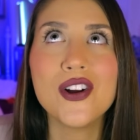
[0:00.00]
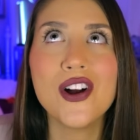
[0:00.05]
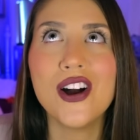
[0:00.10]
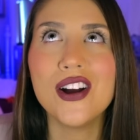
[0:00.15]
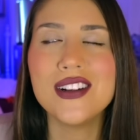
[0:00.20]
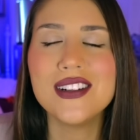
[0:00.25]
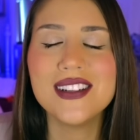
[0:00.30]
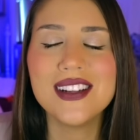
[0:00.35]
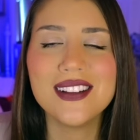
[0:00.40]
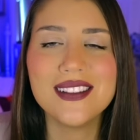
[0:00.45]

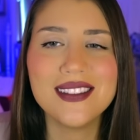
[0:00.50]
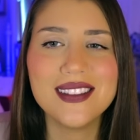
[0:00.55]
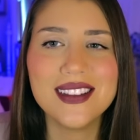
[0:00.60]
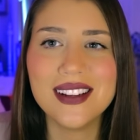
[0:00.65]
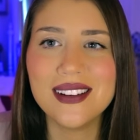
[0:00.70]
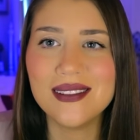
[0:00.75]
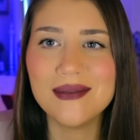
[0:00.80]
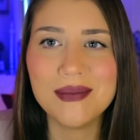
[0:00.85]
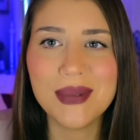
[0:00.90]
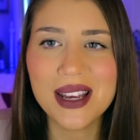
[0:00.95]
content
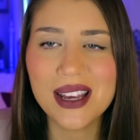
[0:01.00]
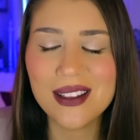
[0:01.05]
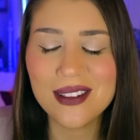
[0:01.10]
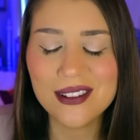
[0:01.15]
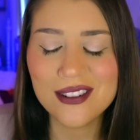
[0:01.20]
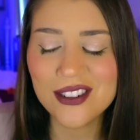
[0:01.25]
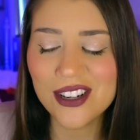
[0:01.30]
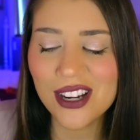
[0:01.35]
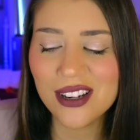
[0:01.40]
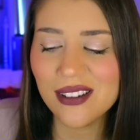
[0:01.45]
than my other
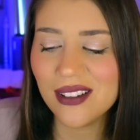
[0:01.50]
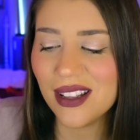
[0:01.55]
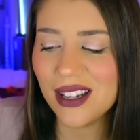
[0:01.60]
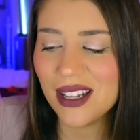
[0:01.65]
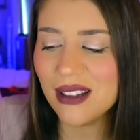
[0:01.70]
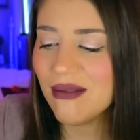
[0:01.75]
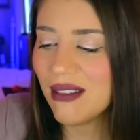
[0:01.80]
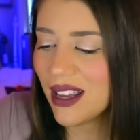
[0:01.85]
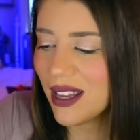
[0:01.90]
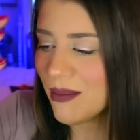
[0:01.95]
channel
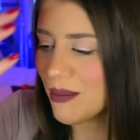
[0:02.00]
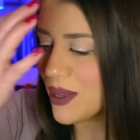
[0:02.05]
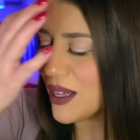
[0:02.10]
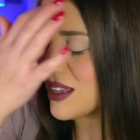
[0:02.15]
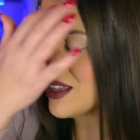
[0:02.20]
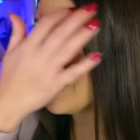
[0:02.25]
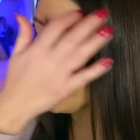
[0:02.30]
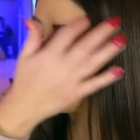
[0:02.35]
anyway, but